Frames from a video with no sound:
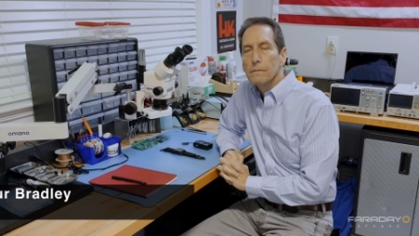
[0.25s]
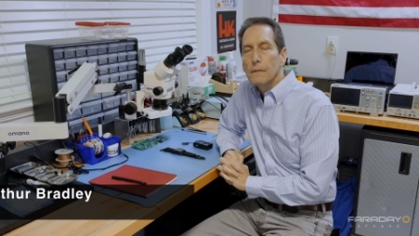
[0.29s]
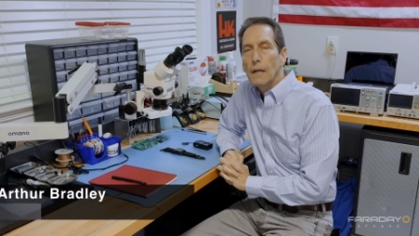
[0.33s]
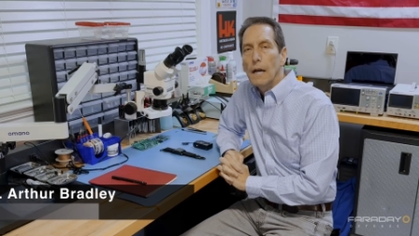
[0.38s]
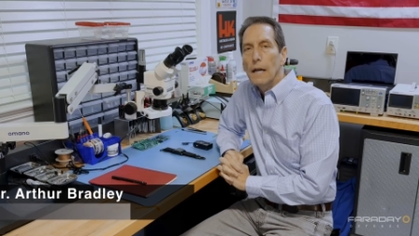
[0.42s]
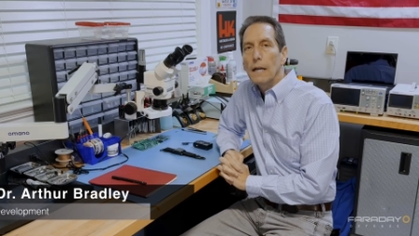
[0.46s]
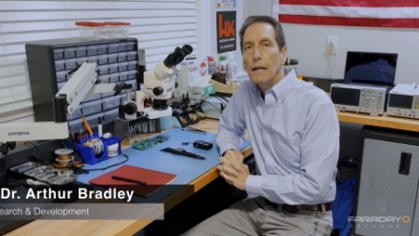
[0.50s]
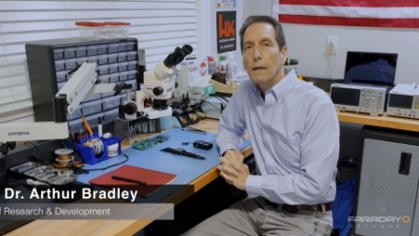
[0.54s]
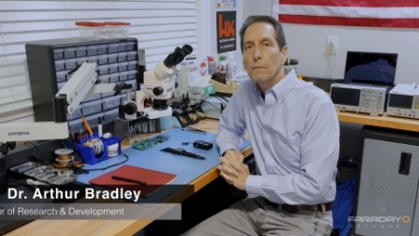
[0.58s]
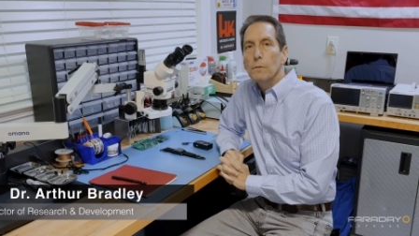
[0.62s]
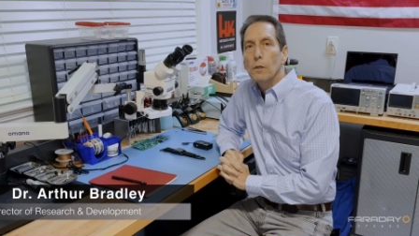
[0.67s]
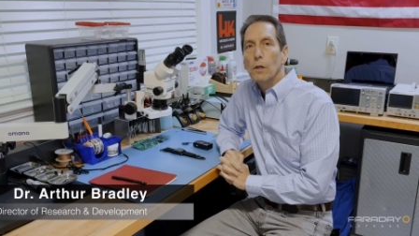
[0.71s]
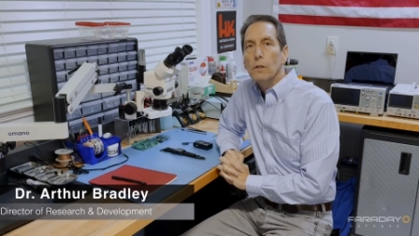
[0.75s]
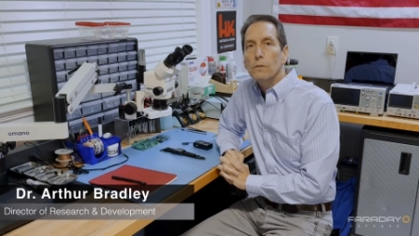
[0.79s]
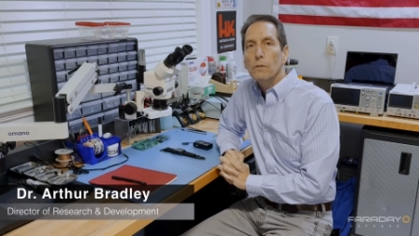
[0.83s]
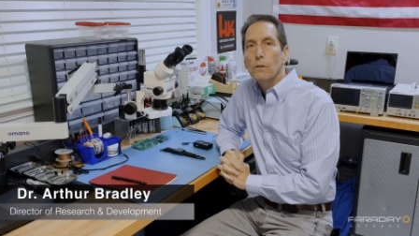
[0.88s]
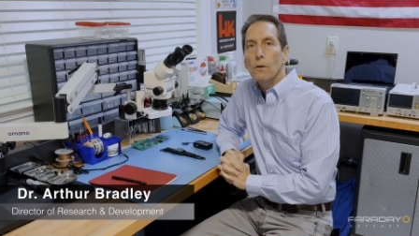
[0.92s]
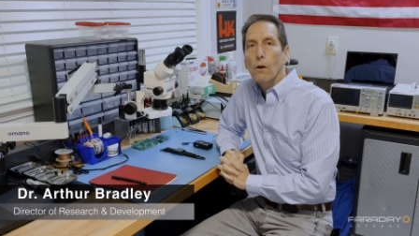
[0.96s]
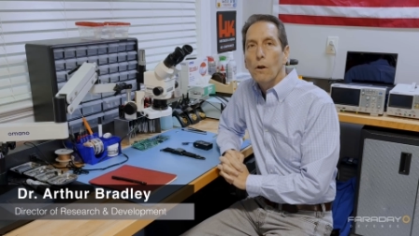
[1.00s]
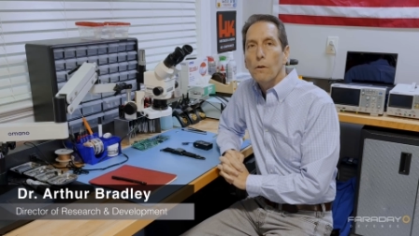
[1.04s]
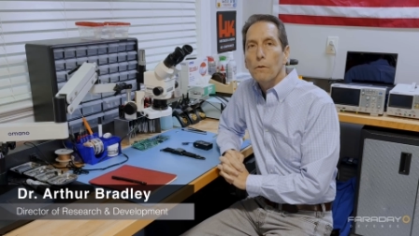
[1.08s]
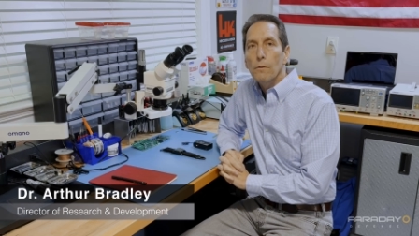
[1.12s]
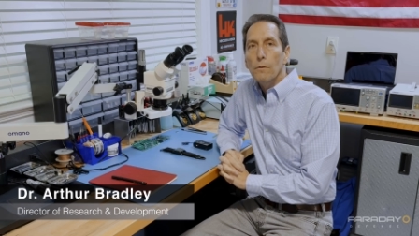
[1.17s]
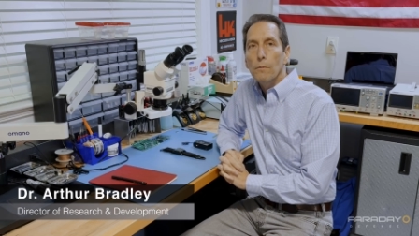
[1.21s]
Hi, I'm
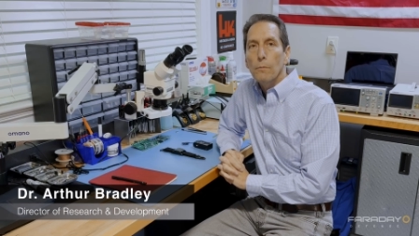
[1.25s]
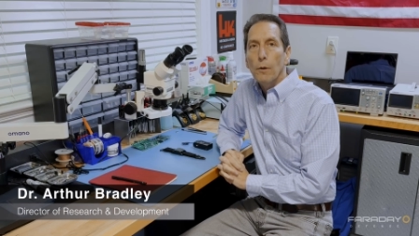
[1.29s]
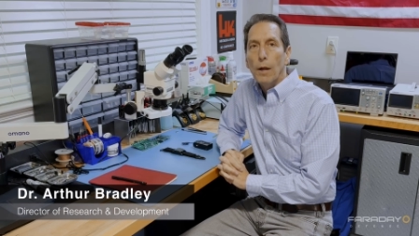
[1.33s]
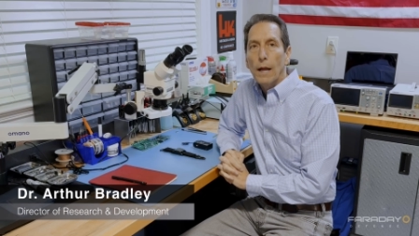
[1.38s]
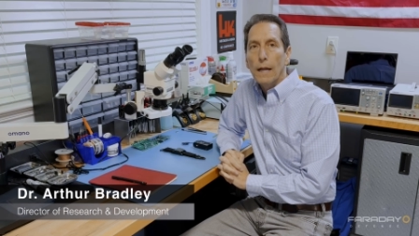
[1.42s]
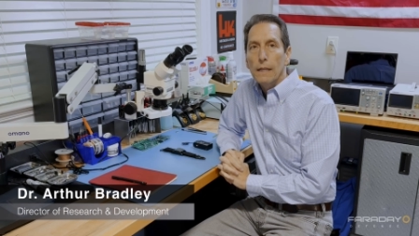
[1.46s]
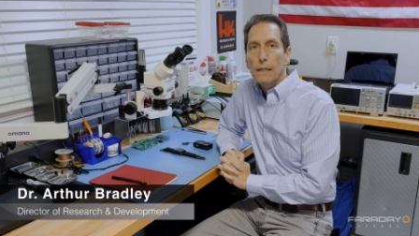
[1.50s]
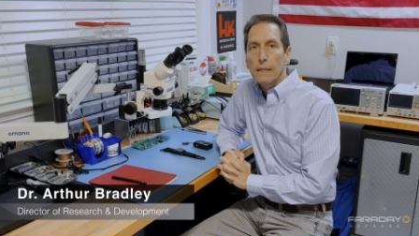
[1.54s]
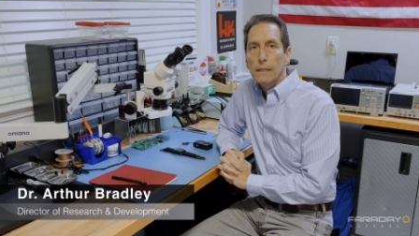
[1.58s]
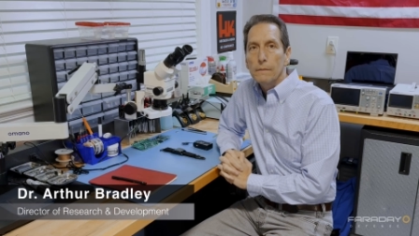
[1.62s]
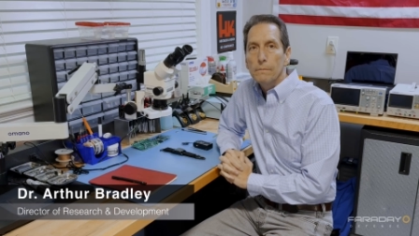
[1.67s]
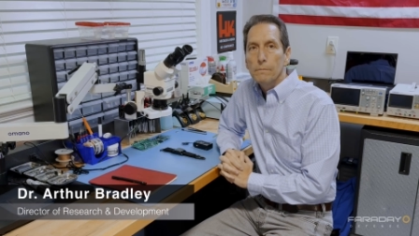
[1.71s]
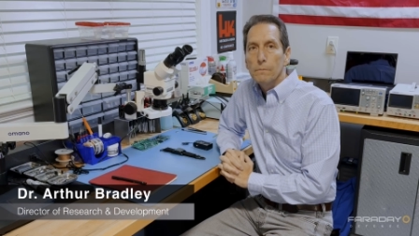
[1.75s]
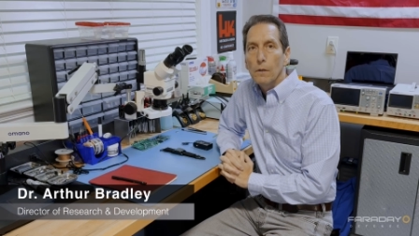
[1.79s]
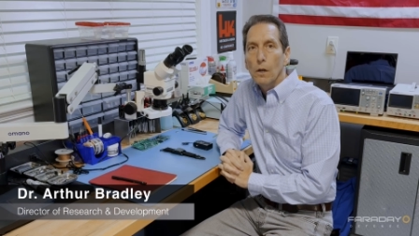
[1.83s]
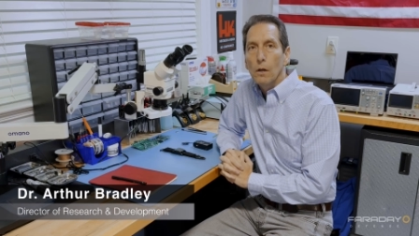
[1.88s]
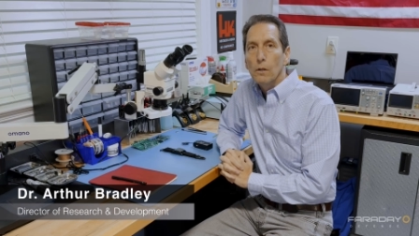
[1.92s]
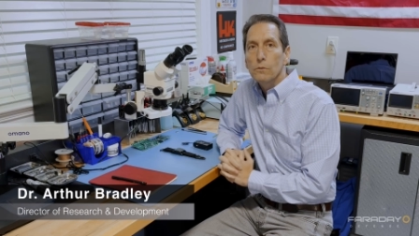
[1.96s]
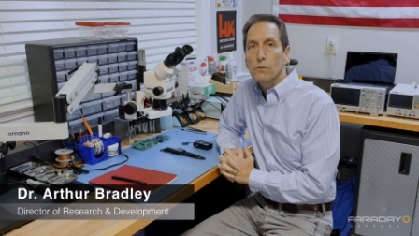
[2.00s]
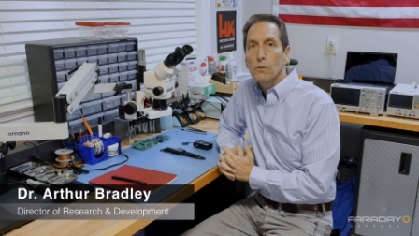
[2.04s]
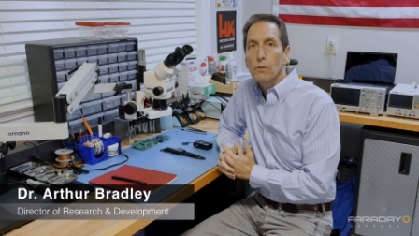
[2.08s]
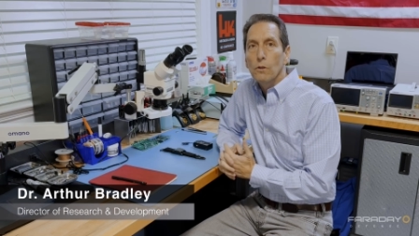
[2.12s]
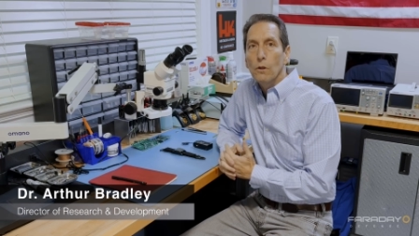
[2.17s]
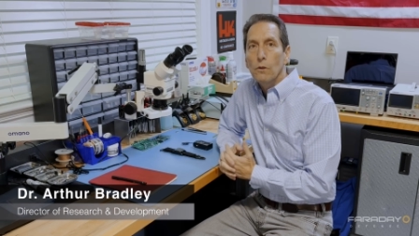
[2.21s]
Dr. Arthur Bradley,
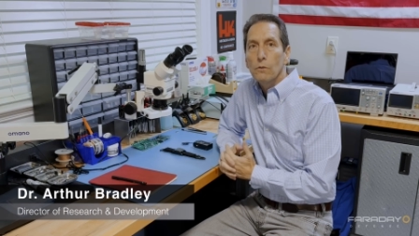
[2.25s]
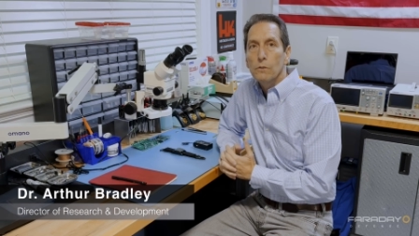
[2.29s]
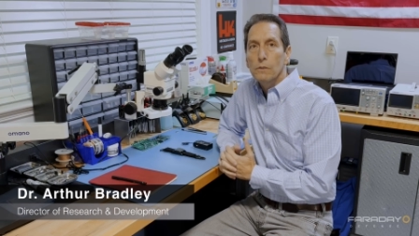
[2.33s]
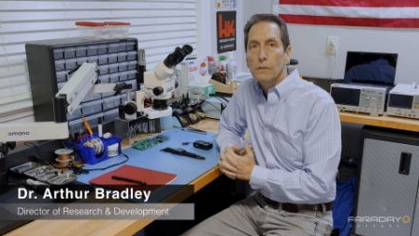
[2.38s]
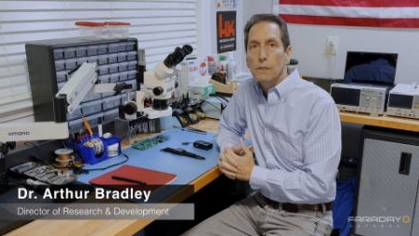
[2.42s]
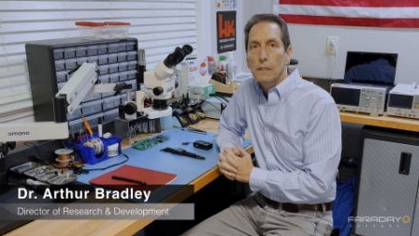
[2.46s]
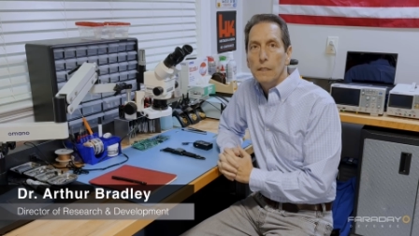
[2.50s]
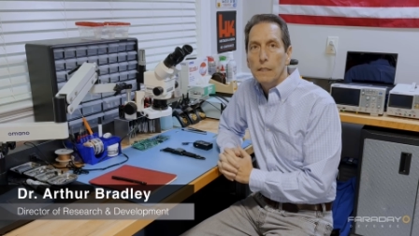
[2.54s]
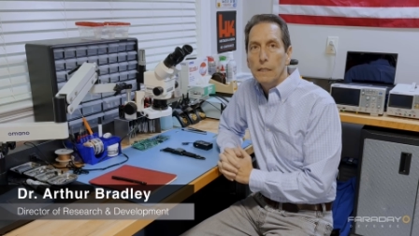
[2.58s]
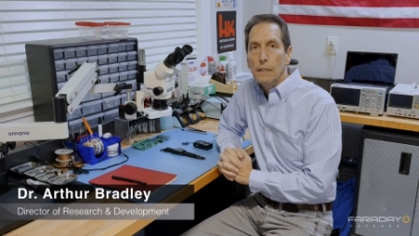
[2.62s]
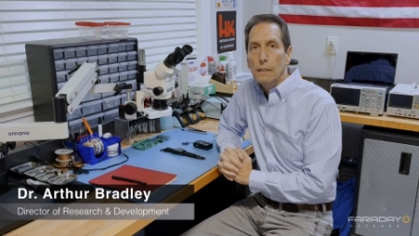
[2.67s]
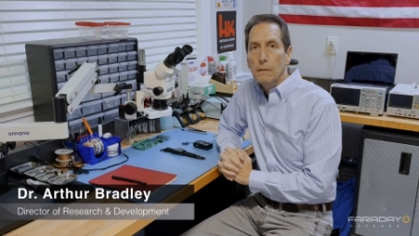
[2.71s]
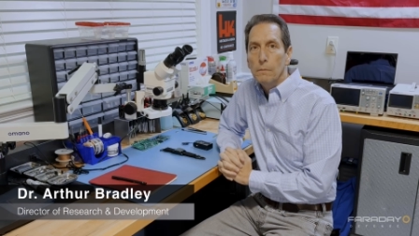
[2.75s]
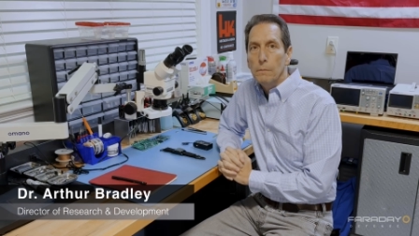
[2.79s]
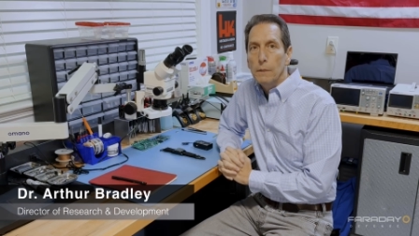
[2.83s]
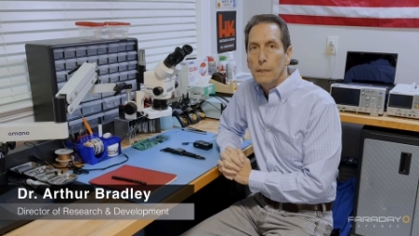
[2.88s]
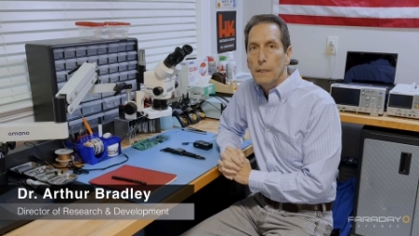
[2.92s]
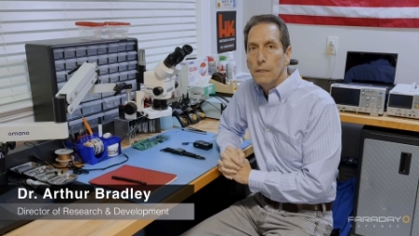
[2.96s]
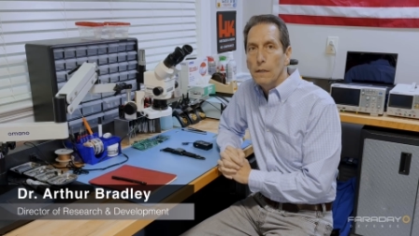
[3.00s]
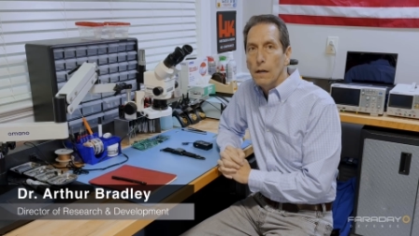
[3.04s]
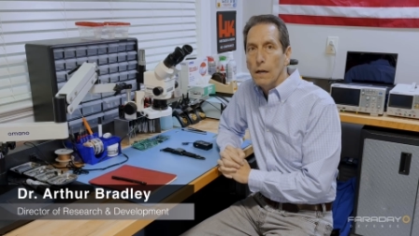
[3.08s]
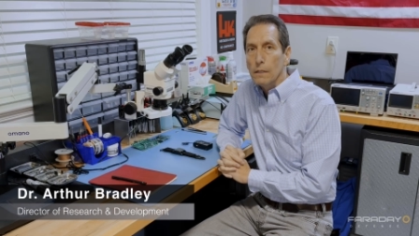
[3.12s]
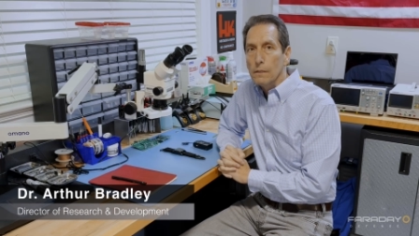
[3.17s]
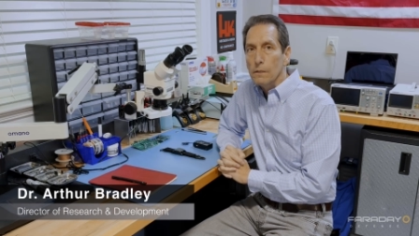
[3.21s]
also known as the
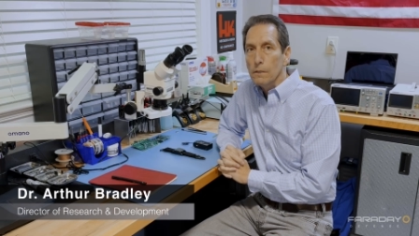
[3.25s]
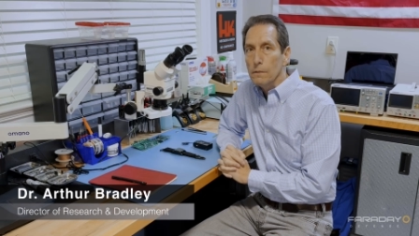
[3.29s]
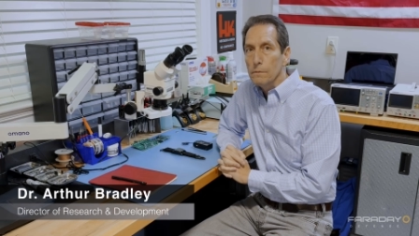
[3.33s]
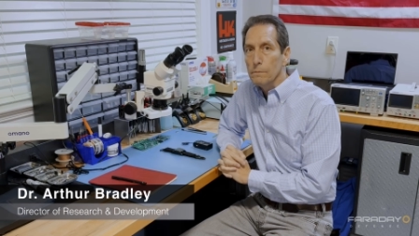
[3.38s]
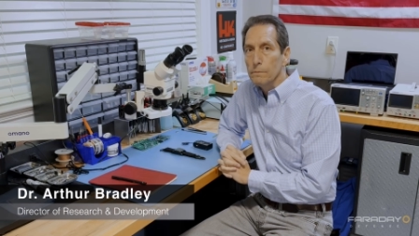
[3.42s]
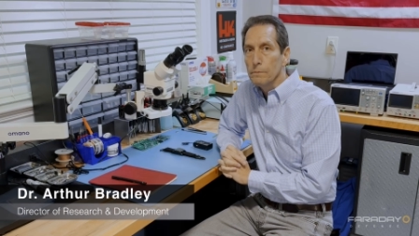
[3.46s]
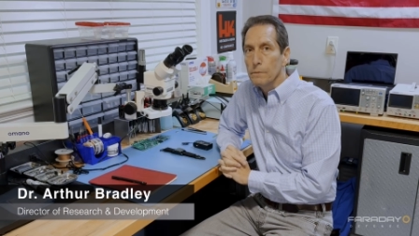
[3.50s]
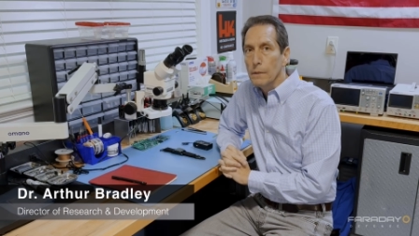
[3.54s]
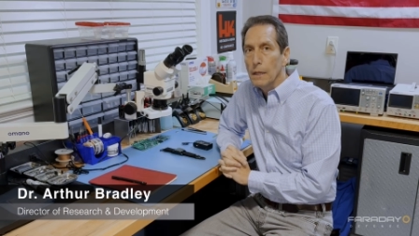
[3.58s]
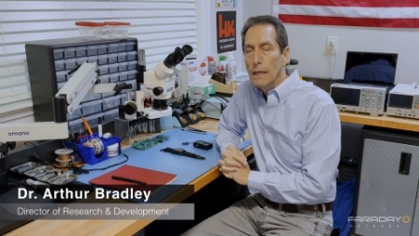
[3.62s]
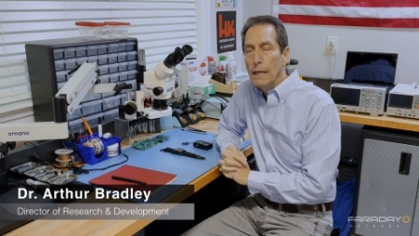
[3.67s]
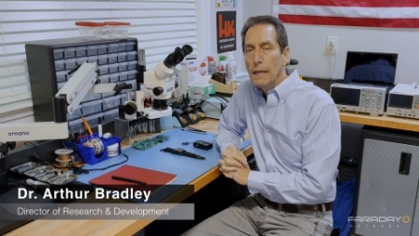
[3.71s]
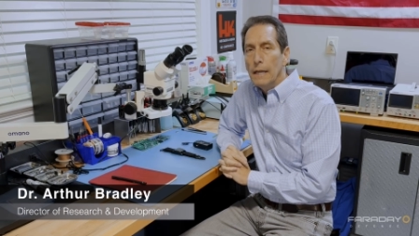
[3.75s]
EMP Doctor.